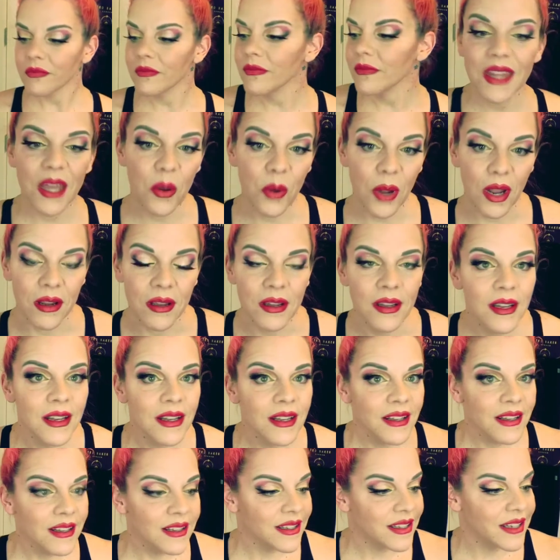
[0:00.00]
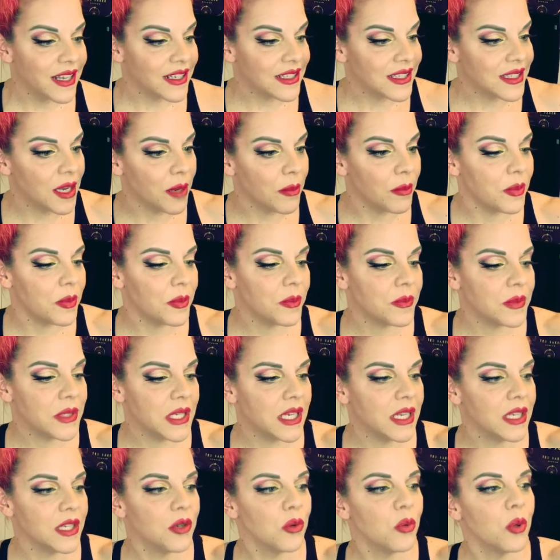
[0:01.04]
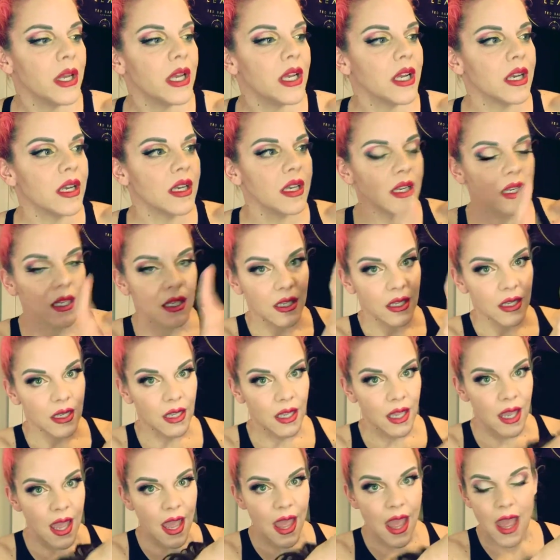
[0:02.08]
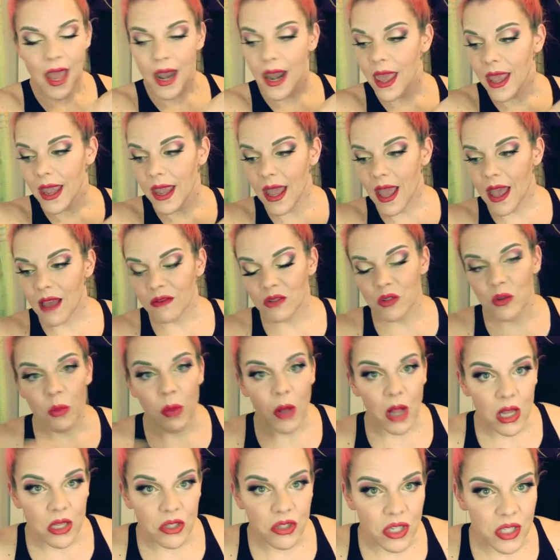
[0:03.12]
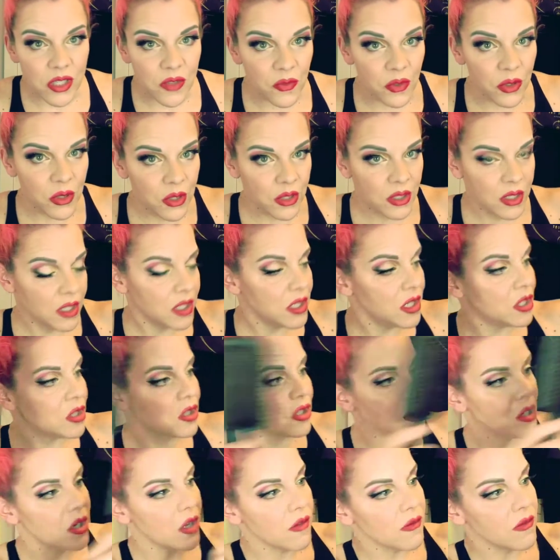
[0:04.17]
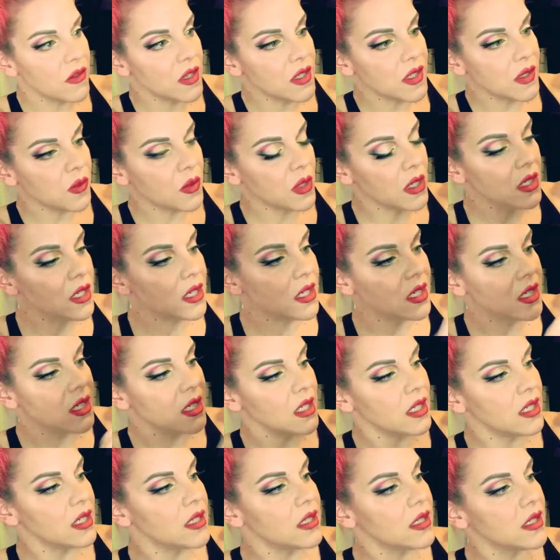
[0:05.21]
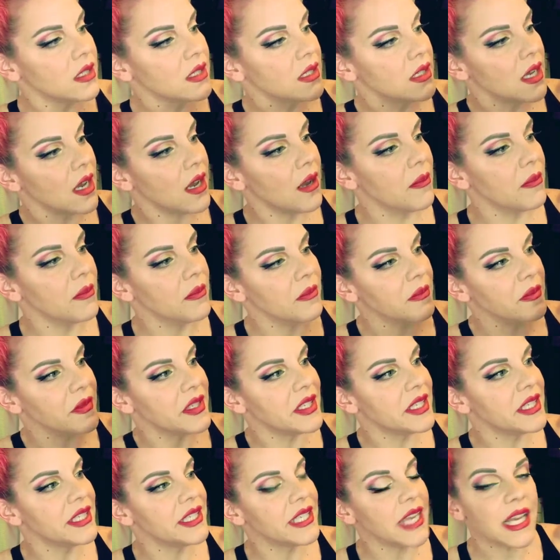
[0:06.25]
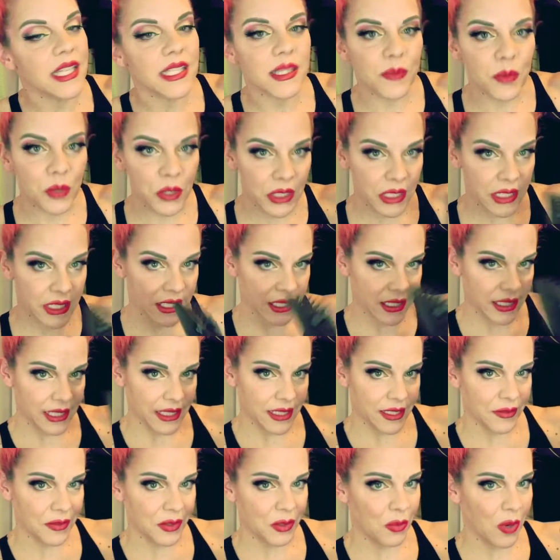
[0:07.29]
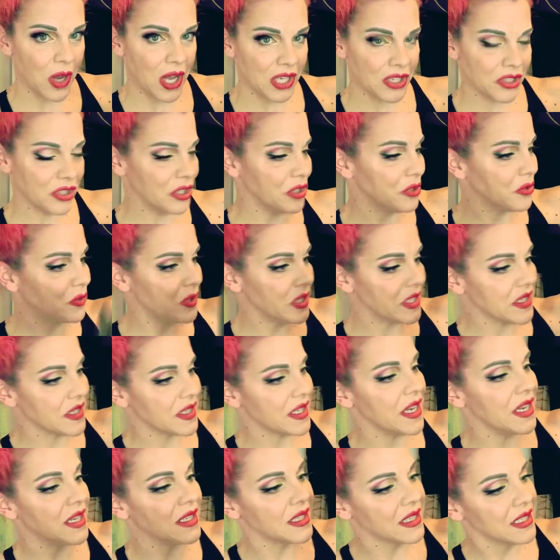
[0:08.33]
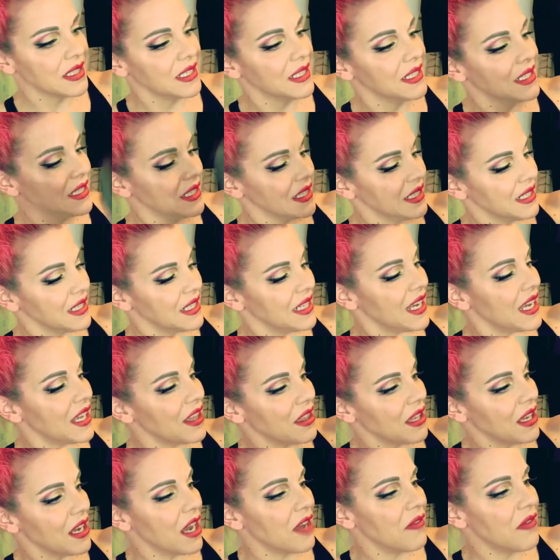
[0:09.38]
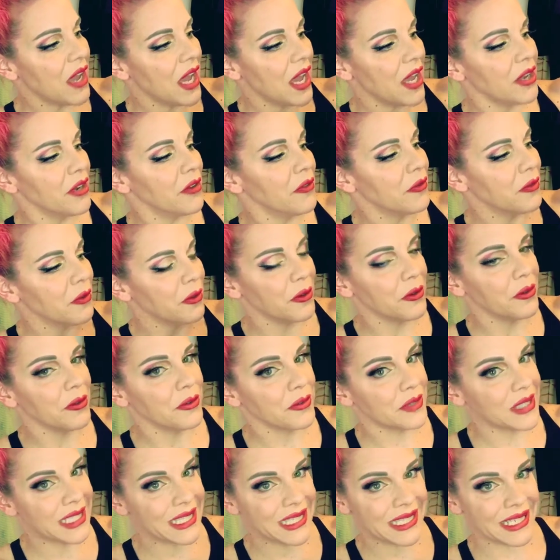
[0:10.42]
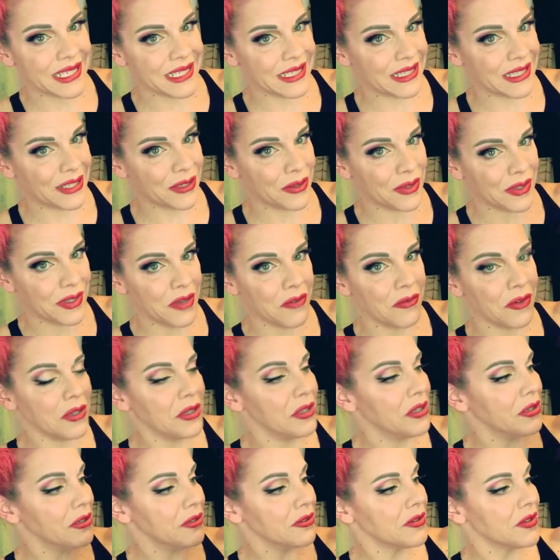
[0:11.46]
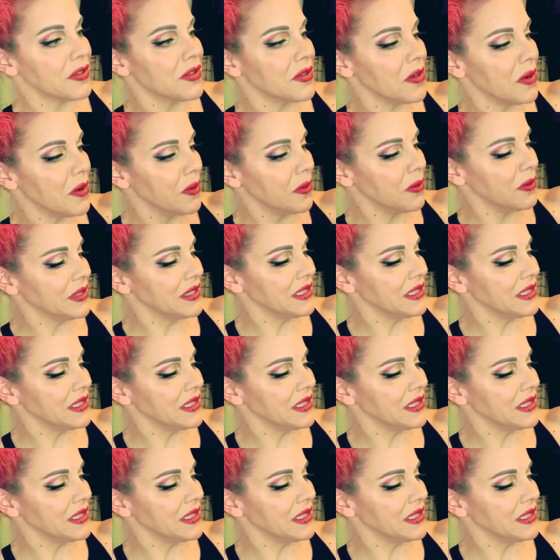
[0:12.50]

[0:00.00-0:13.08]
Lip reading: Okay, next up, take your wig. And I have to apologize for the condition of this wig. It is desperately in need of a wash and a reset. I think I've had it for 6 or 7 years, so